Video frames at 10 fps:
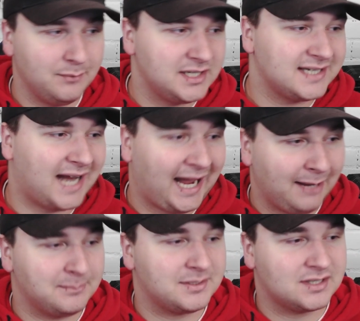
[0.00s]
which is
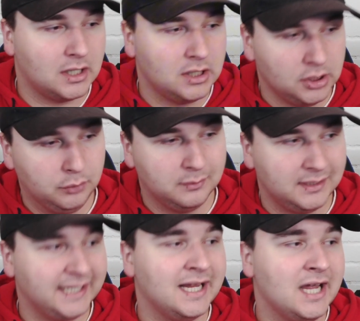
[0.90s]

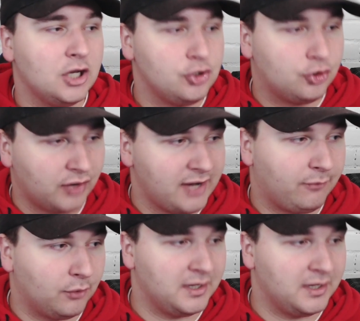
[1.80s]
absolutely dreadful.